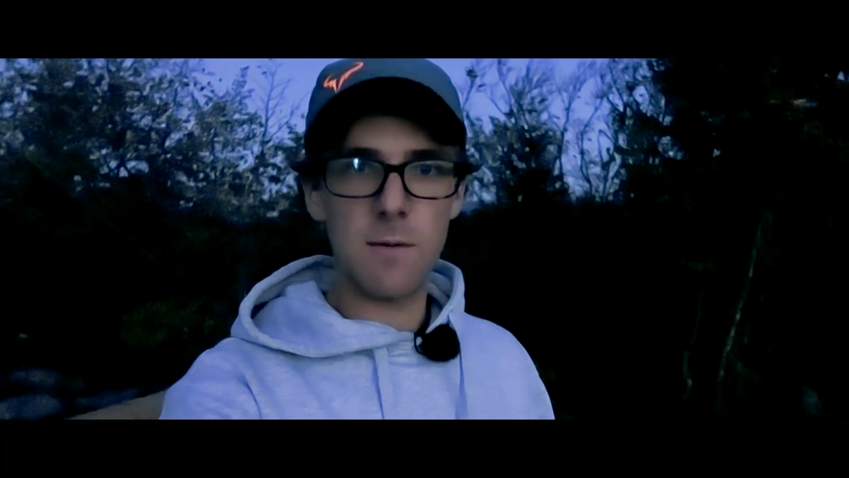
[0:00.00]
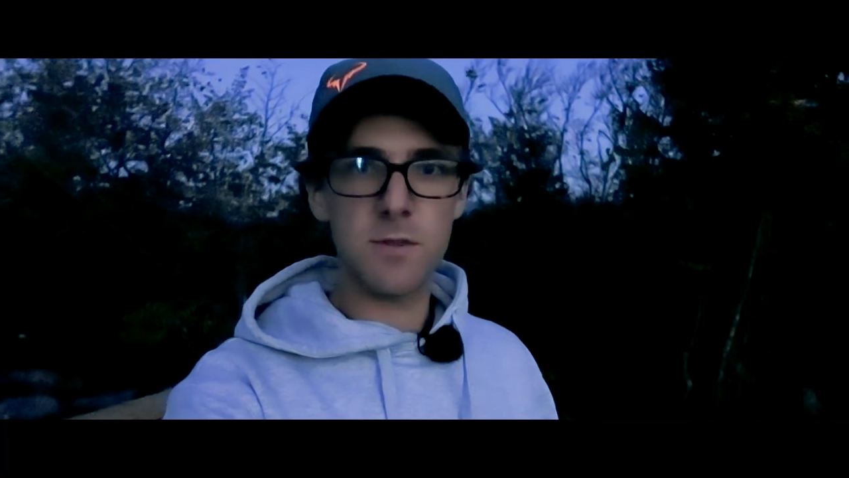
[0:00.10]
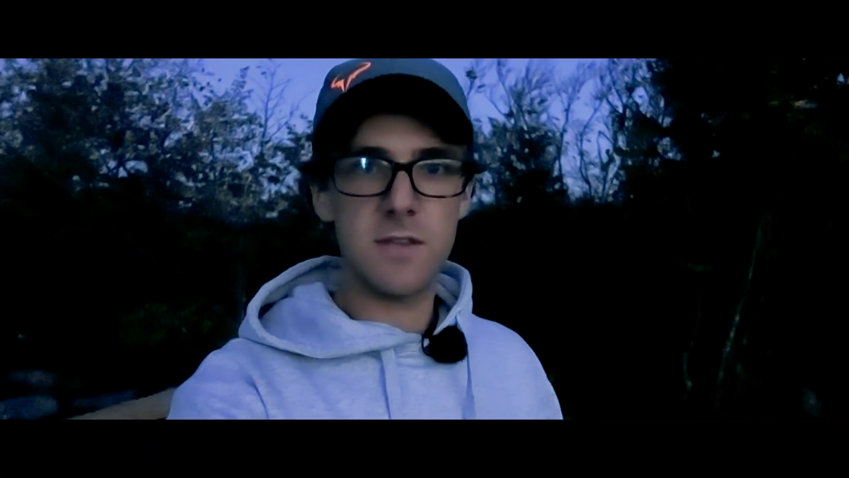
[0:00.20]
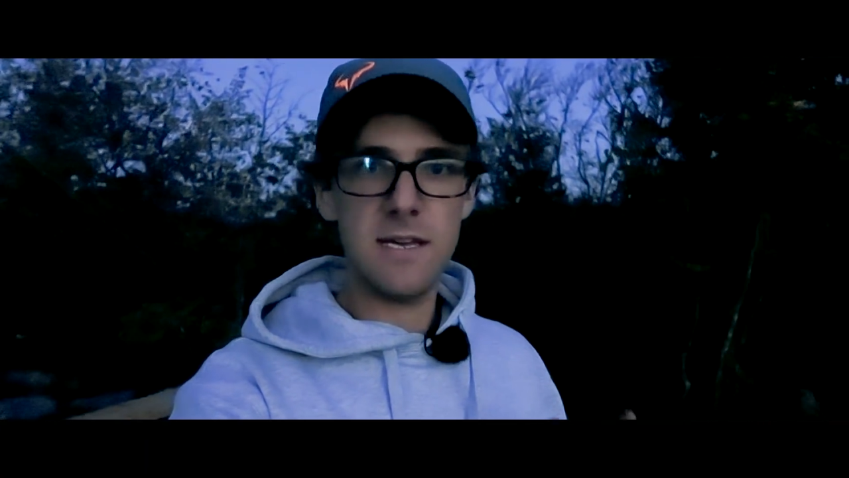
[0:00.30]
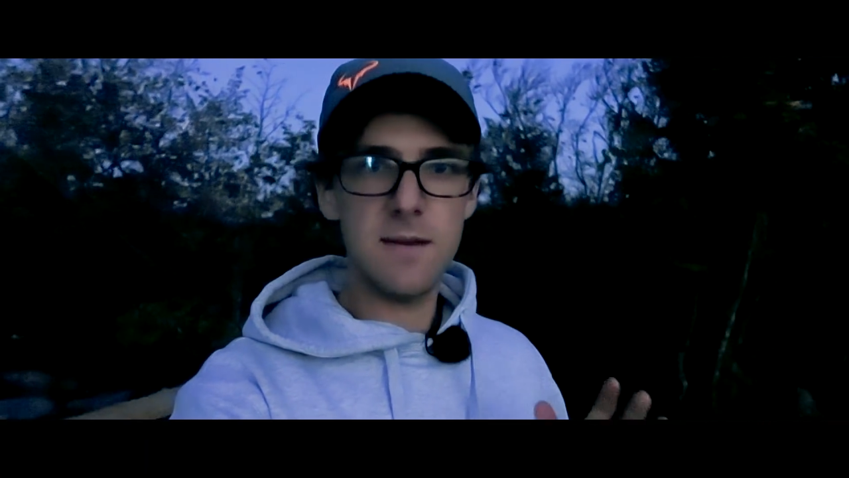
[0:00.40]

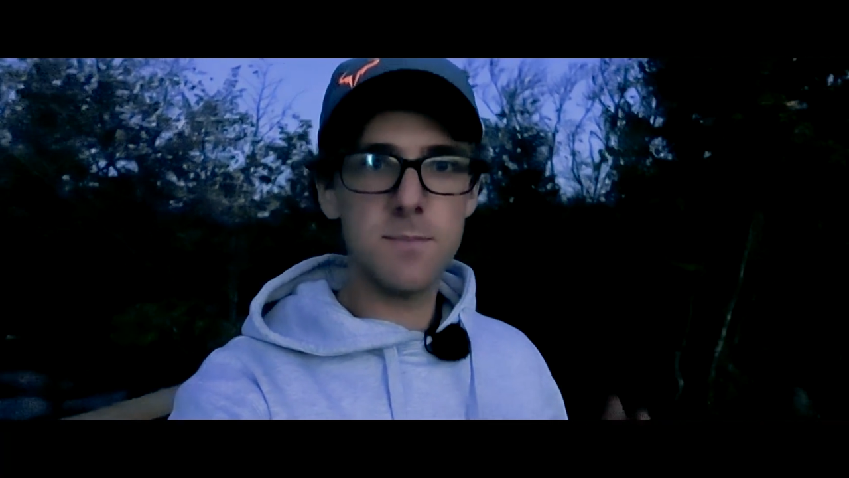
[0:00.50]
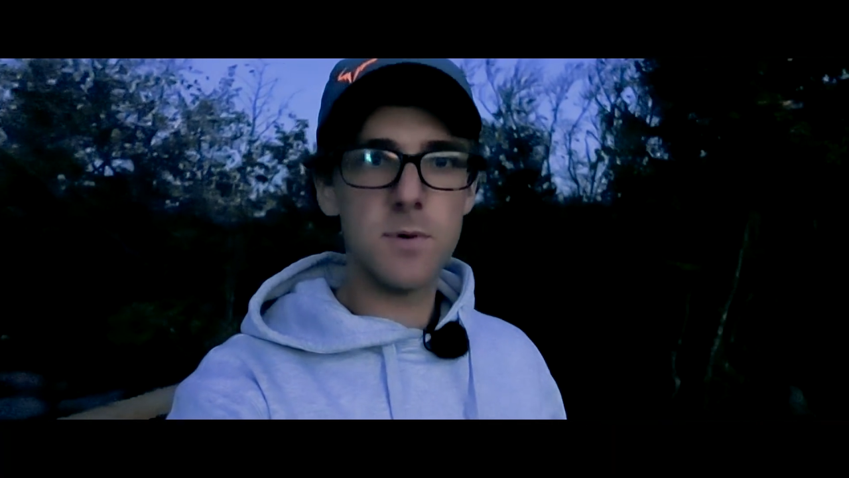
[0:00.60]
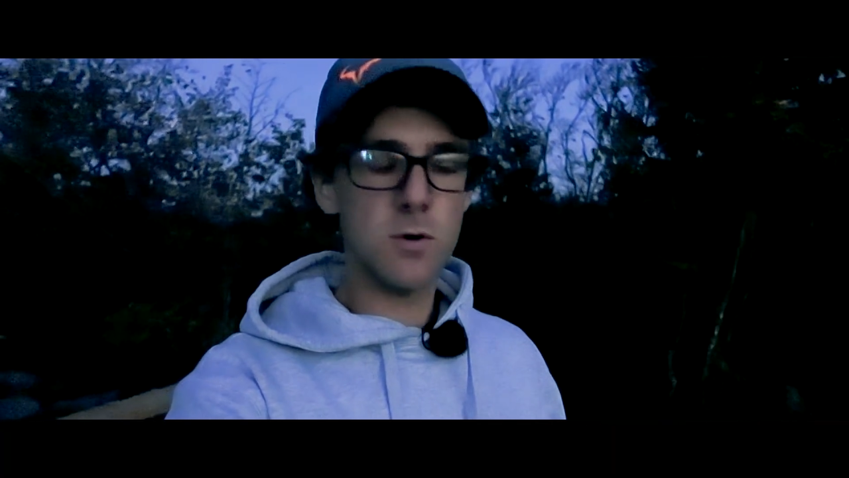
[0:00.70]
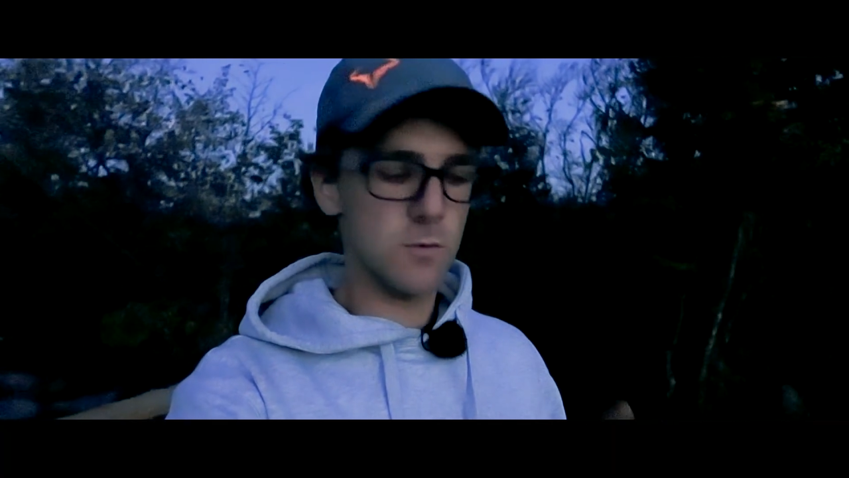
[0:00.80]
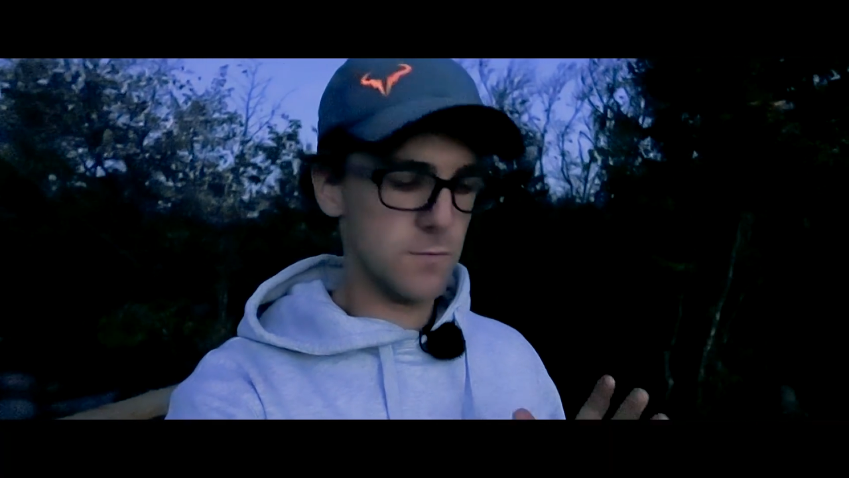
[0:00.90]
with the
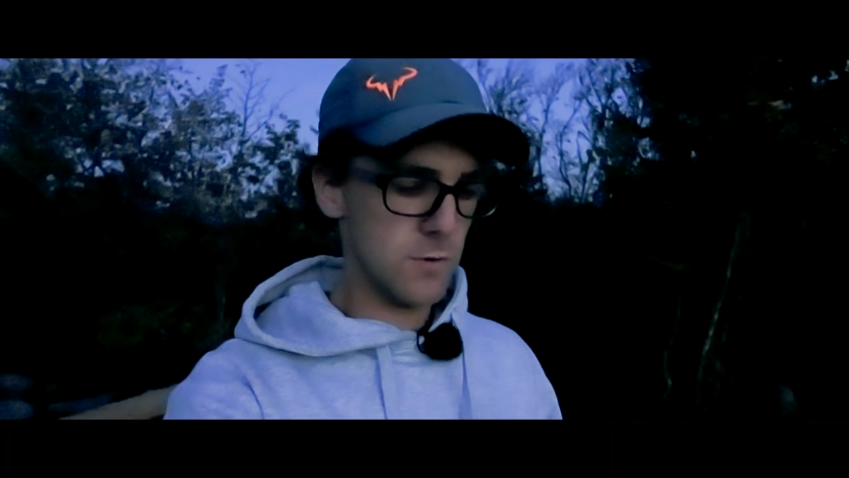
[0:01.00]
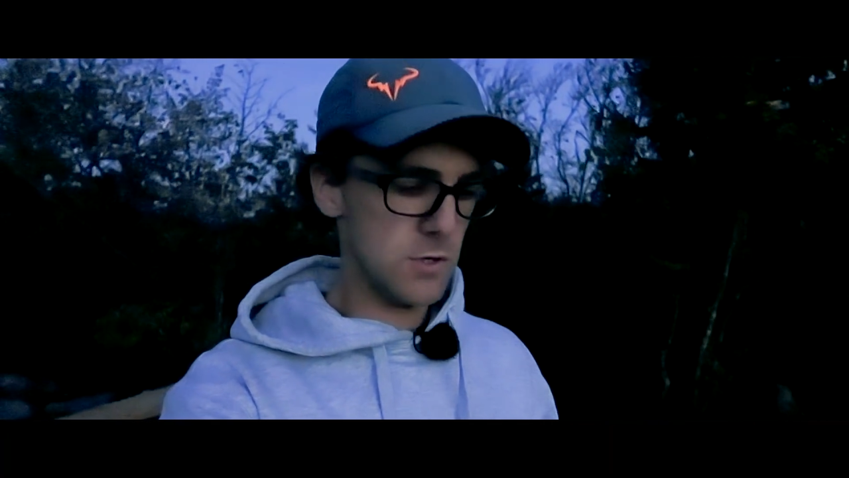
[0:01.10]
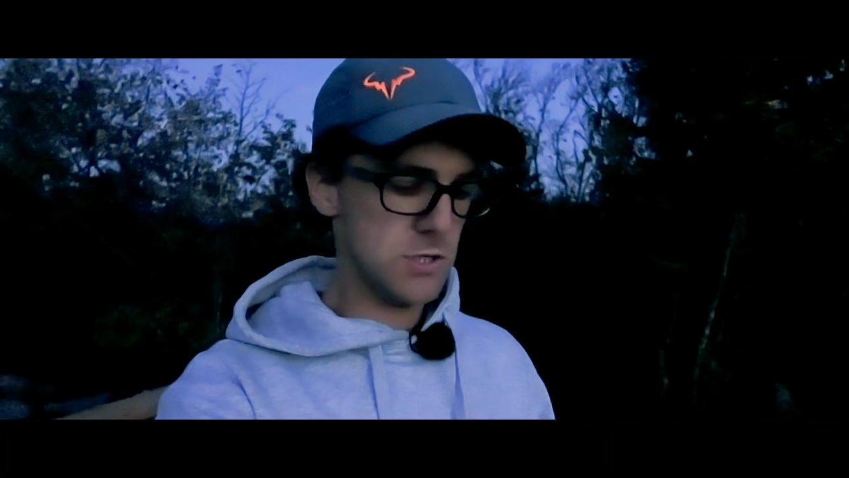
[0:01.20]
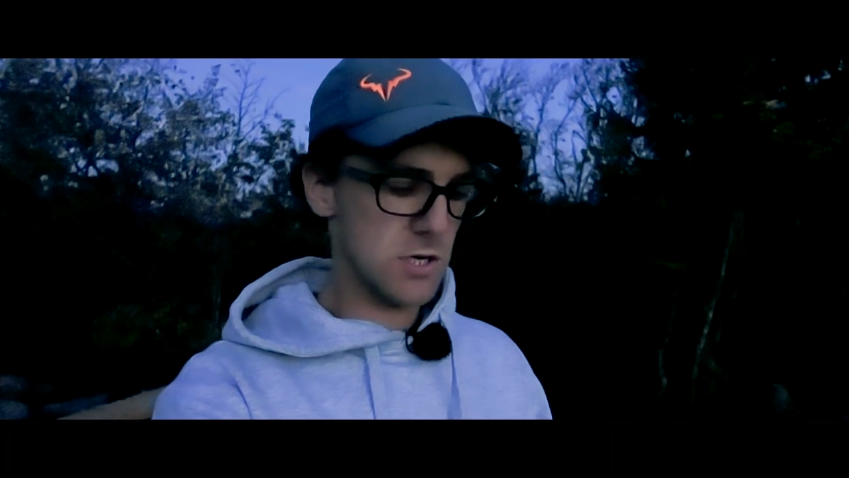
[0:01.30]
inbuilt Fuji,